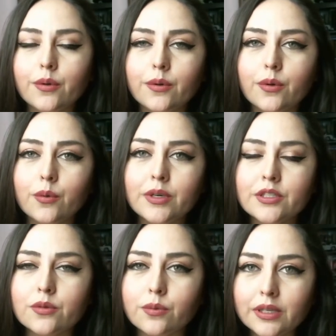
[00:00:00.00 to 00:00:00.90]

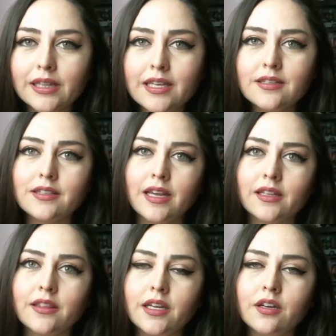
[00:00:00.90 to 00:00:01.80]
What's really
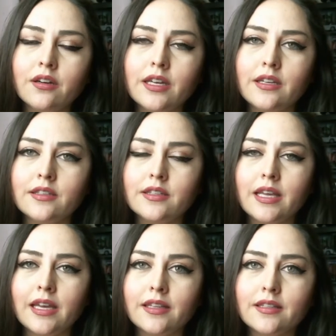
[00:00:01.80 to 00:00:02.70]
sad there is
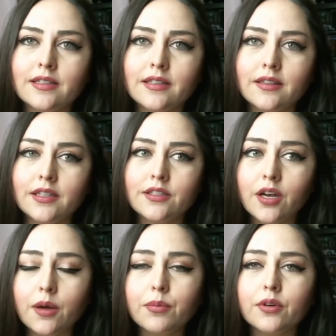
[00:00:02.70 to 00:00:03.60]
that the
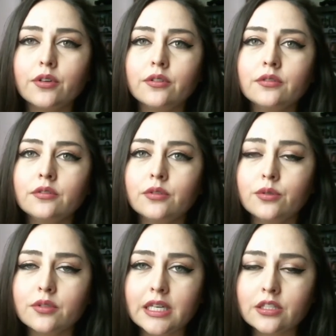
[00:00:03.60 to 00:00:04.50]
Top Girl,
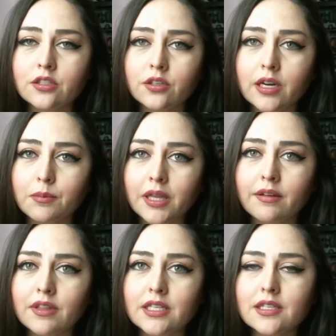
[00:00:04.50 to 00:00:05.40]
whose Instagram
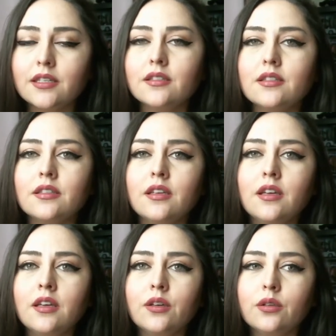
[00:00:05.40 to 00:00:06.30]
live this is,
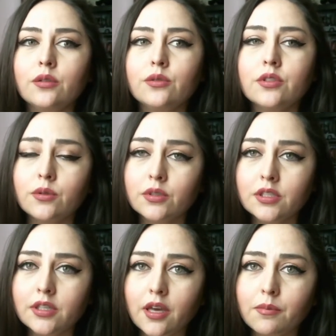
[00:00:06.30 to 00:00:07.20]
who's newer to
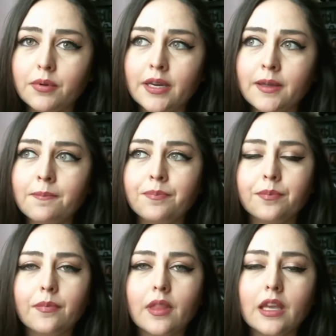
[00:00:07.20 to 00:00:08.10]
the company,
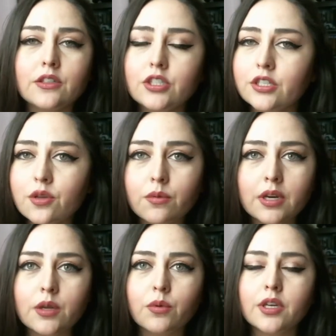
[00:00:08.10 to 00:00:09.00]
she's
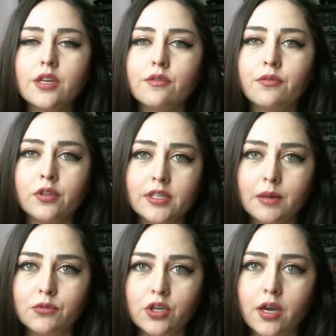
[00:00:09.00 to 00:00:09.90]
already working a
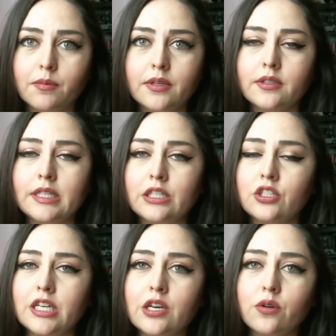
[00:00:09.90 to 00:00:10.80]
full-time job and
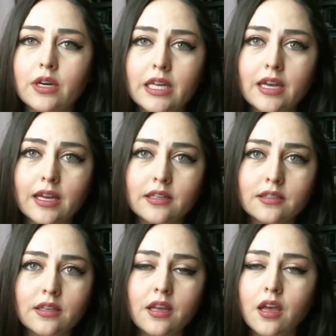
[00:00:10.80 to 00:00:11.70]
she already
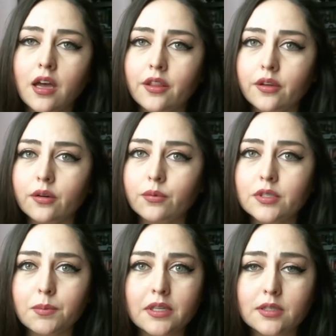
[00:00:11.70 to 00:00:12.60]
has other
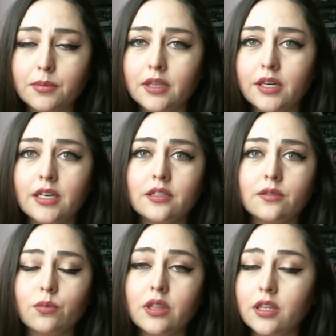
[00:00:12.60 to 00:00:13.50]
responsibilities
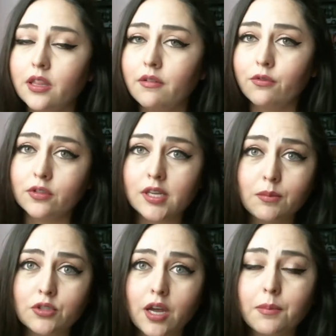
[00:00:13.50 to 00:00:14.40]
within that
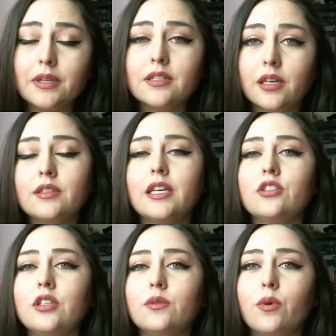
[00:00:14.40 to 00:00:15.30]
full-time job. It sounds like
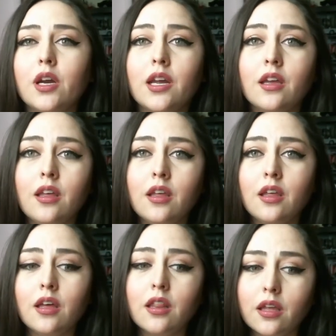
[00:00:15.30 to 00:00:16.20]
she's wearing
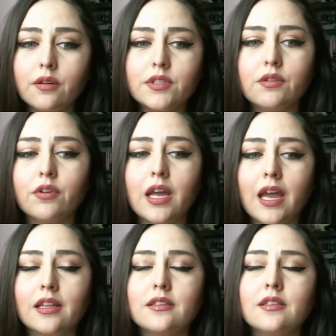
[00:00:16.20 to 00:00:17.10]
a lot of different
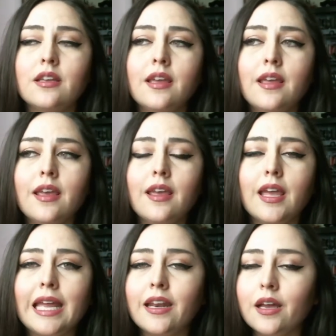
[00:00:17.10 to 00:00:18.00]
hats.
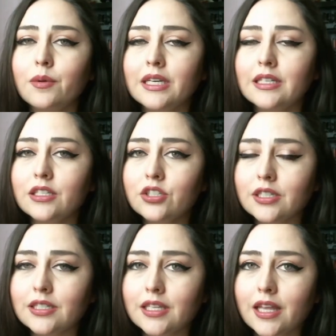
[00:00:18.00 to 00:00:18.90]
And now in
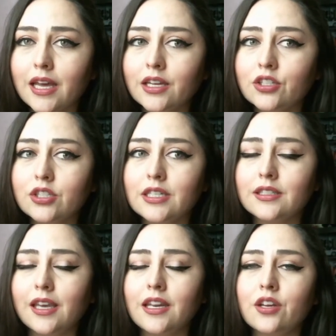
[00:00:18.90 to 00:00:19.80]
addition to that, she's
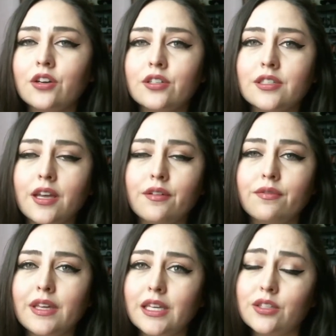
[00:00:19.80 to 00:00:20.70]
getting
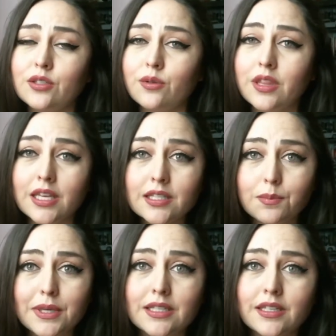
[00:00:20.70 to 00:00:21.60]
herself into this
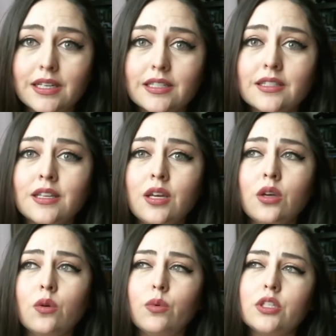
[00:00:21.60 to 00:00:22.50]
business,
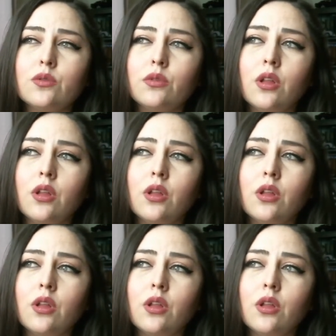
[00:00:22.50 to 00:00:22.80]
which will